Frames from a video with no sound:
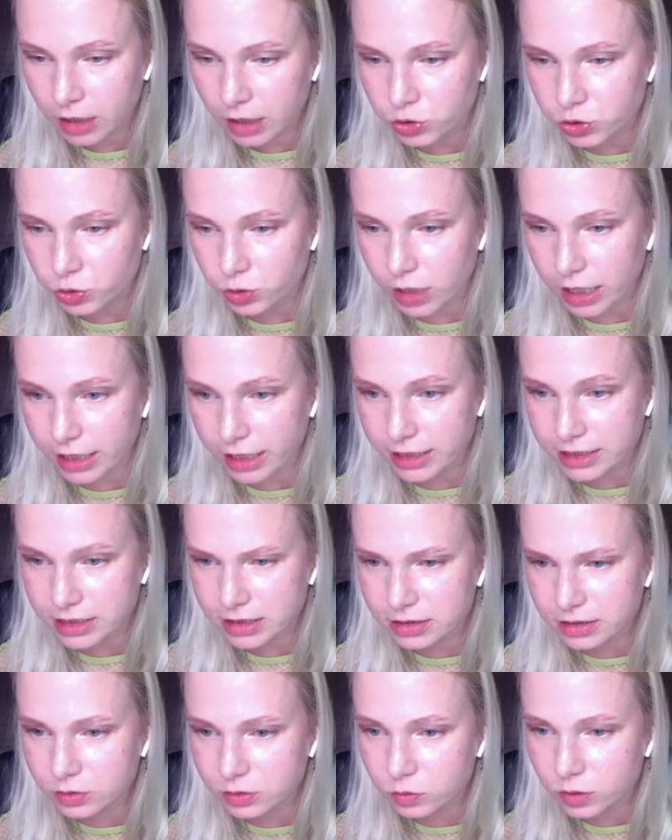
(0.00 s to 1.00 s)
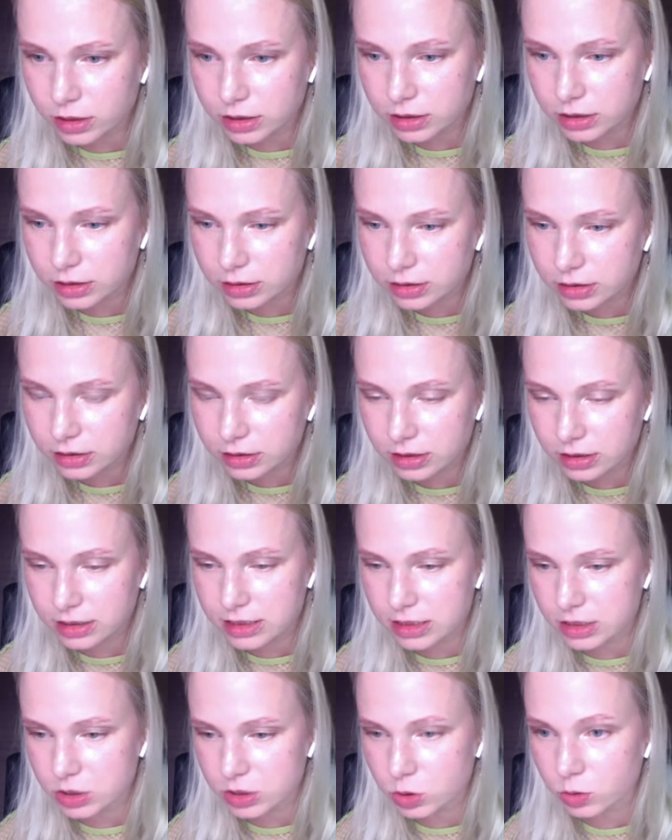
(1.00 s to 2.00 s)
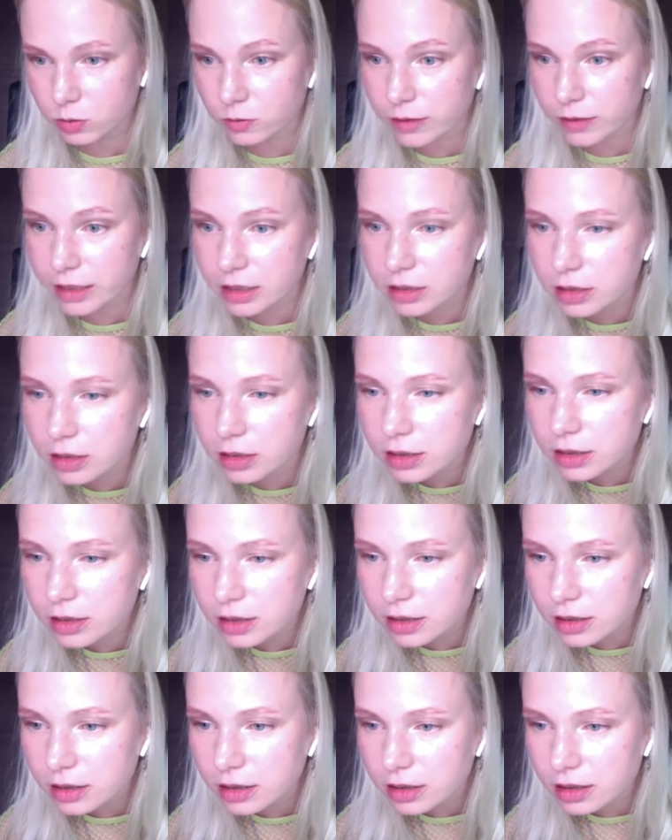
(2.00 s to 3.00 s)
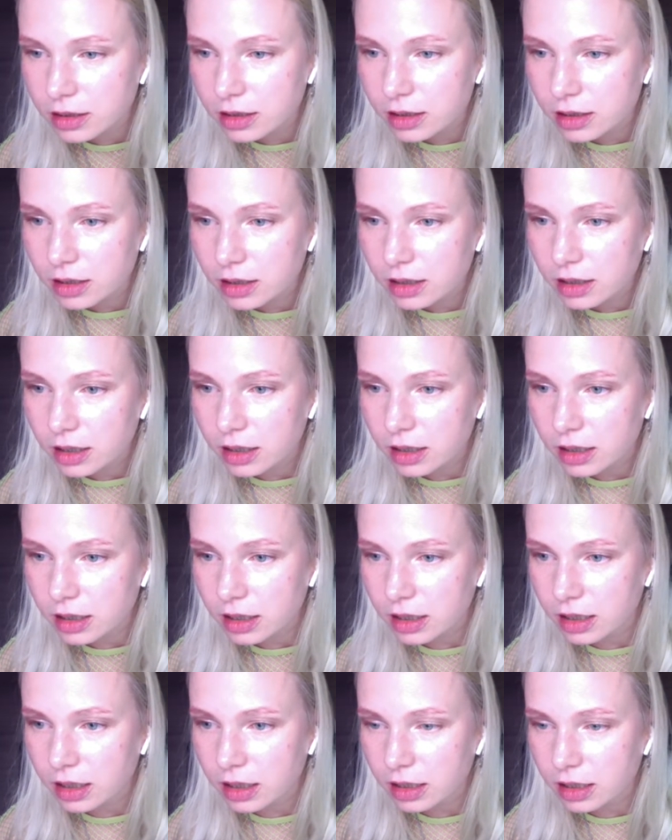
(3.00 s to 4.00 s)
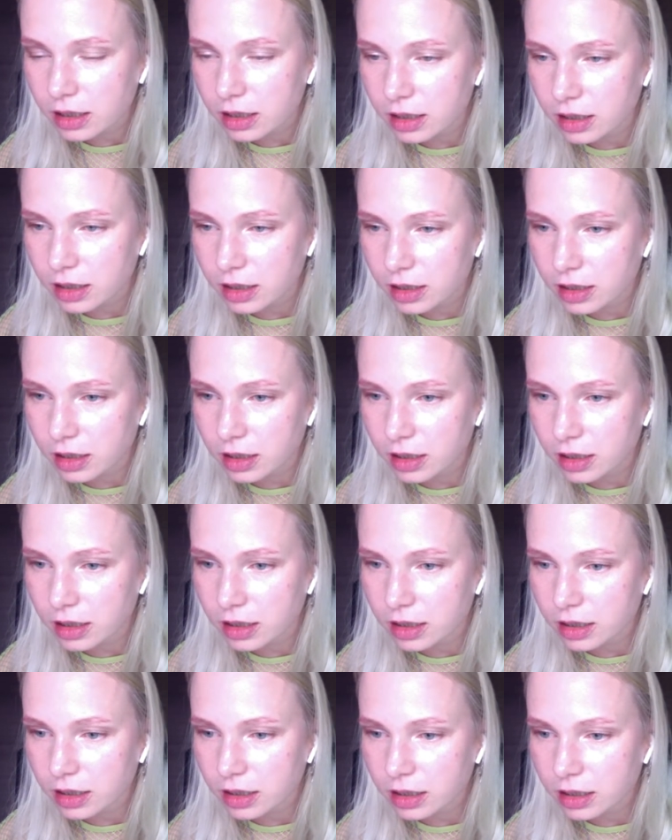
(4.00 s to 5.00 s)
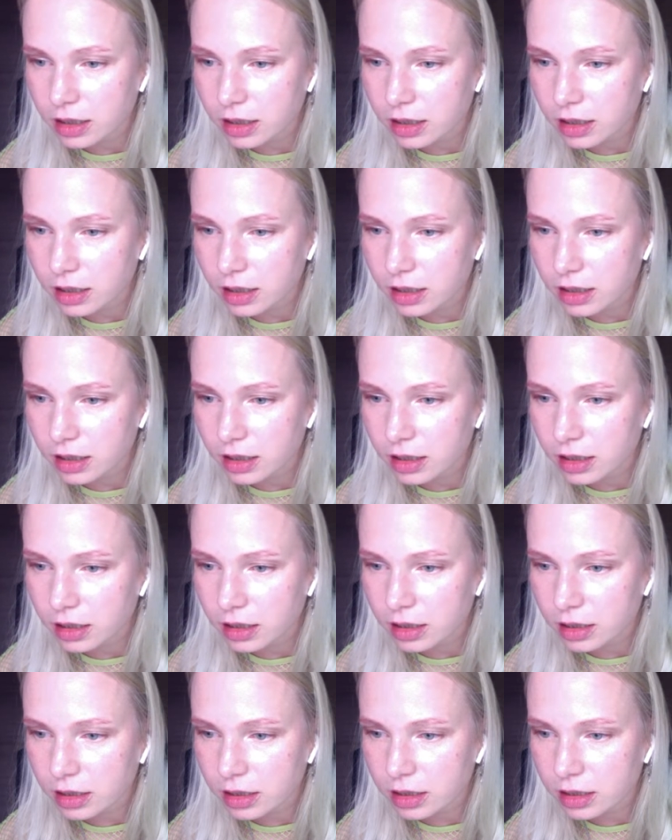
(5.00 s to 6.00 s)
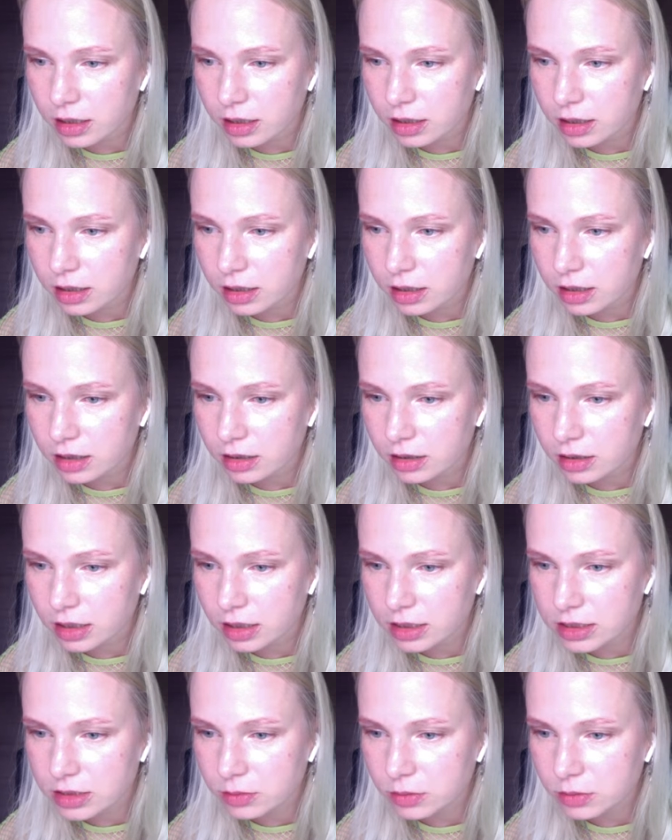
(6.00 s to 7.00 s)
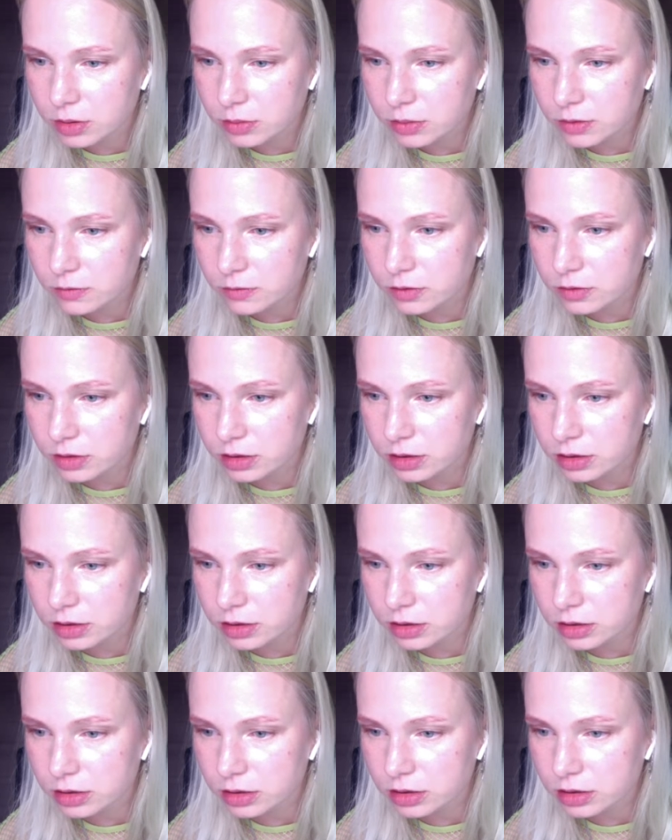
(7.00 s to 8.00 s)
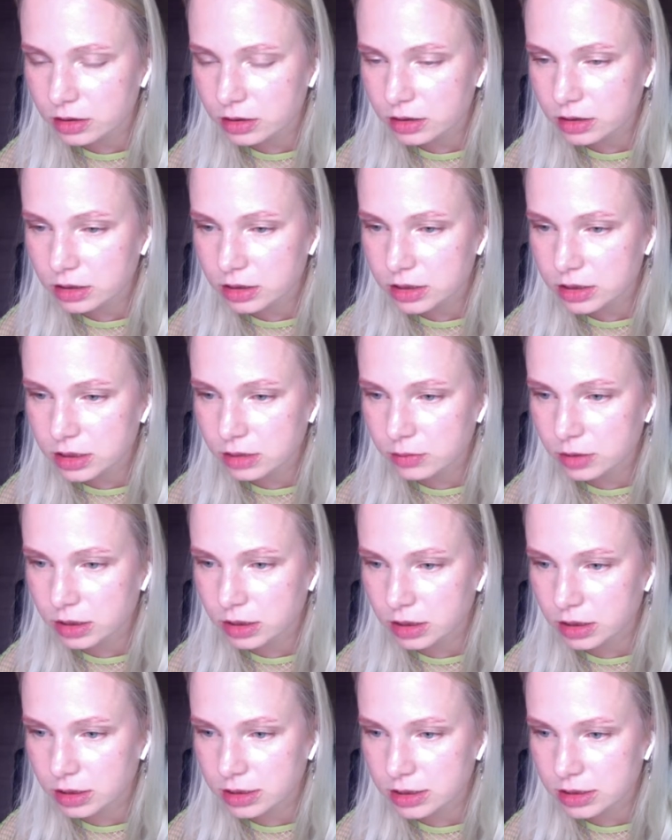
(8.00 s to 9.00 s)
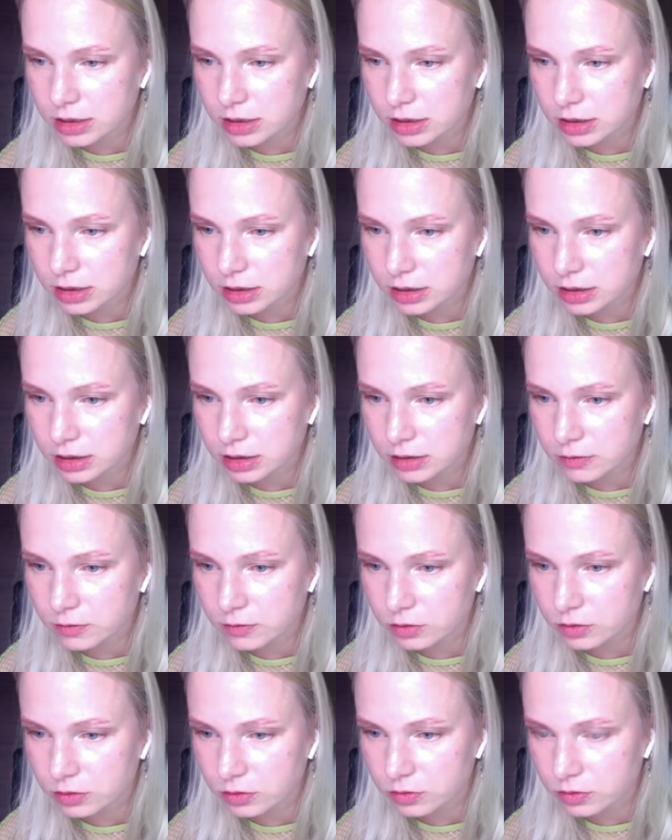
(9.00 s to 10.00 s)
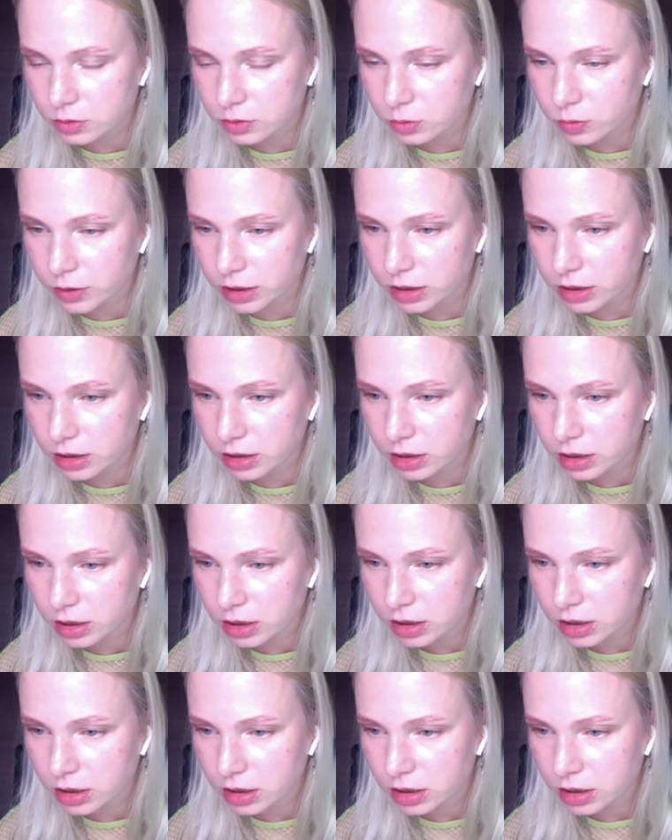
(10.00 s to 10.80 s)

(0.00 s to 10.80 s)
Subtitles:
That's nice. What? It's a song, right? How's the number for the same cards? The highlighter for drawing.